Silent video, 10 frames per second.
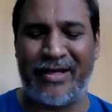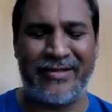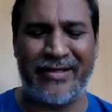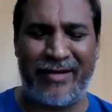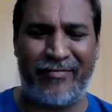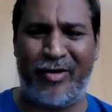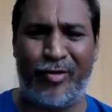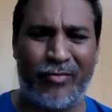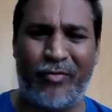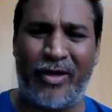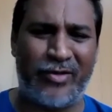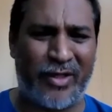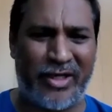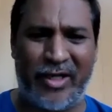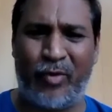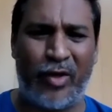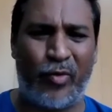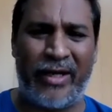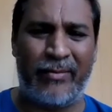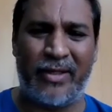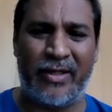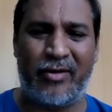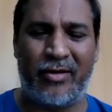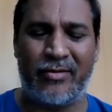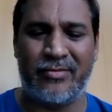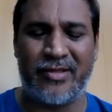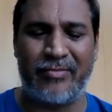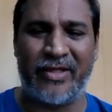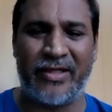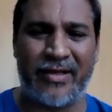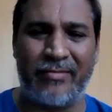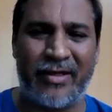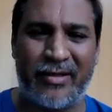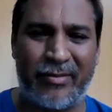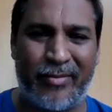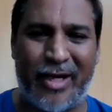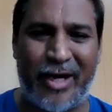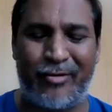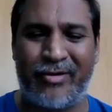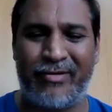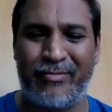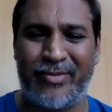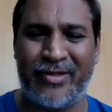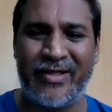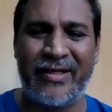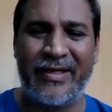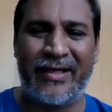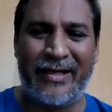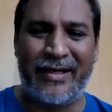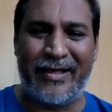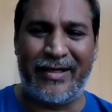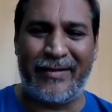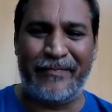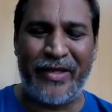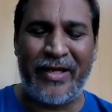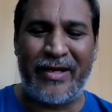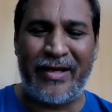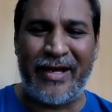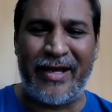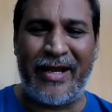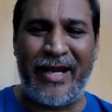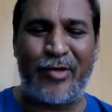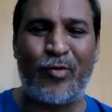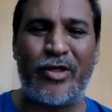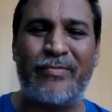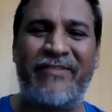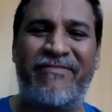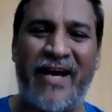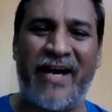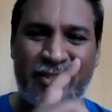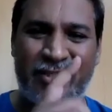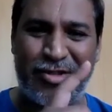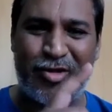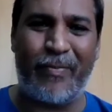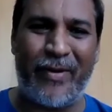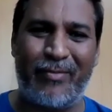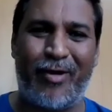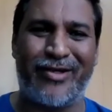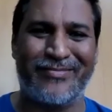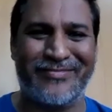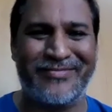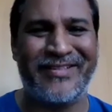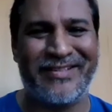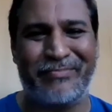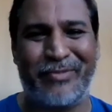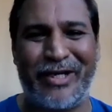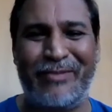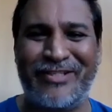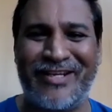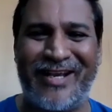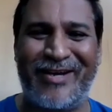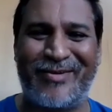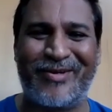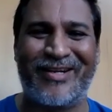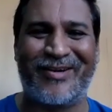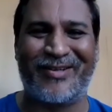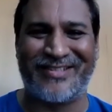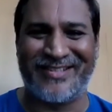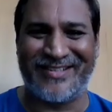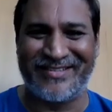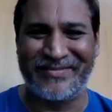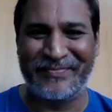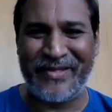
So I think we wrote off 130, 120 million or something, some number I don't remember. It was my fastest top and bottom, pretty much like a roller coaster.